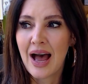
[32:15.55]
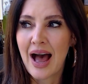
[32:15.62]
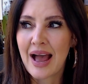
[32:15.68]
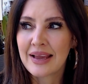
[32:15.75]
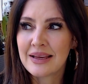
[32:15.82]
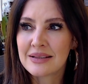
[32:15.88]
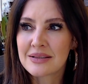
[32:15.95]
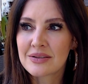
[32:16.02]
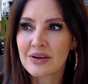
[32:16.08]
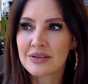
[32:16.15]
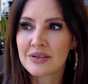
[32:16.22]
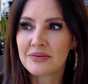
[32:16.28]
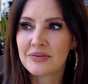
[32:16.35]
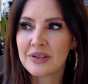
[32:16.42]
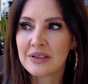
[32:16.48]
I can
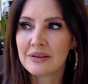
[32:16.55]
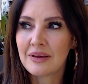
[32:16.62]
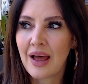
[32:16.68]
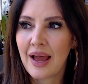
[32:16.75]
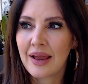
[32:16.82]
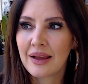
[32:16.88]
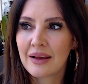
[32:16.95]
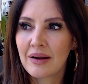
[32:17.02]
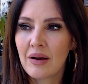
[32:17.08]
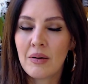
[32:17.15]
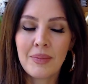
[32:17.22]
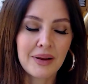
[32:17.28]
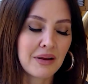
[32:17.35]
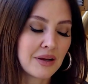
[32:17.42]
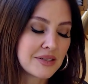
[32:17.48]
start to feel like,
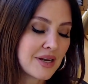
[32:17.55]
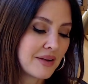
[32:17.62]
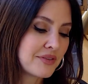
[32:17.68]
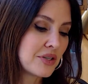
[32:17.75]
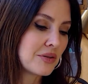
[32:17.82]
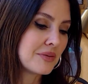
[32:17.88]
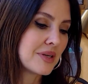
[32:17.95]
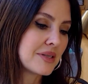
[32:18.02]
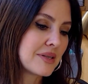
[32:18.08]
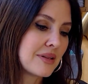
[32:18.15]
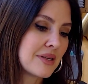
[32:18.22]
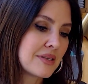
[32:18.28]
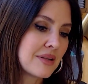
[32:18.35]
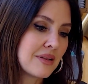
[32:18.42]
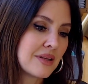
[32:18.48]
oh my gosh, I have to do this
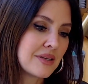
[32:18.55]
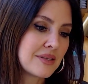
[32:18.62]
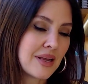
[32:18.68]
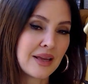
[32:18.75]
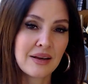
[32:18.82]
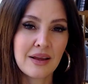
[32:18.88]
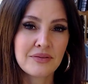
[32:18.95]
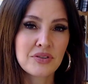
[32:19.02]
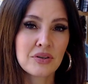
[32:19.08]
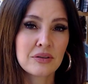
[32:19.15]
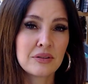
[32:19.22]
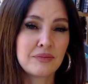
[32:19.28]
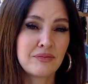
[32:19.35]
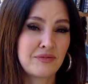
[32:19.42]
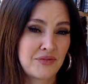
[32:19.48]
and this and this, and have
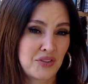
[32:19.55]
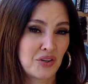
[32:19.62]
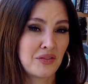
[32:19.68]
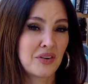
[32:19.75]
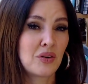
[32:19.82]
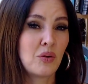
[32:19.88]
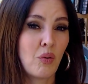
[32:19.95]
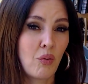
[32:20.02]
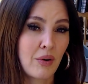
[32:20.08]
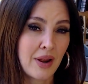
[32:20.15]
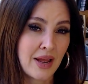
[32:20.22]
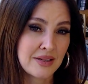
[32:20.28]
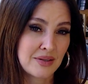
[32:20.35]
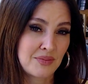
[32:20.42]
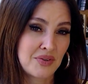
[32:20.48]
cervical
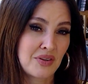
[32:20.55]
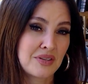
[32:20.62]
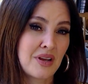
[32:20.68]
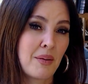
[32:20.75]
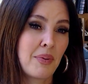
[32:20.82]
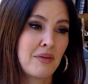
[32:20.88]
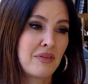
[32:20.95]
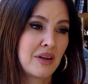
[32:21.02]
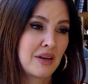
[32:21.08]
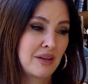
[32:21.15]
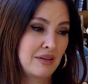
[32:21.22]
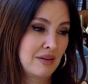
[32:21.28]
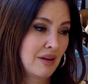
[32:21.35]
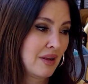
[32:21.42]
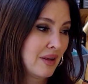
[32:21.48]
orgasms on top of it,
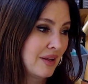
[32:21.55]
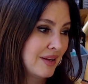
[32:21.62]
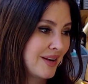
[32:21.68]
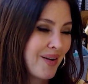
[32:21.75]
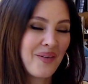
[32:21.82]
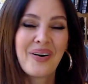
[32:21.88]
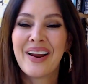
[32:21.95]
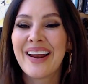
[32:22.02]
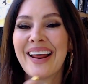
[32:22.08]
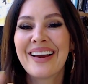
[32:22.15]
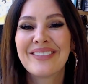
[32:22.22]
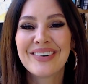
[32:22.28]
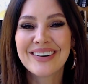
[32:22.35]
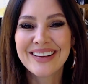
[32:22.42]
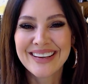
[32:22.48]
and
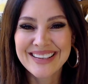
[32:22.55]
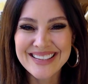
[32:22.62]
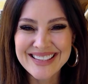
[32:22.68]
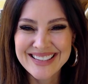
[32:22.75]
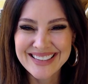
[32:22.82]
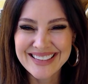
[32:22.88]
whatever it is.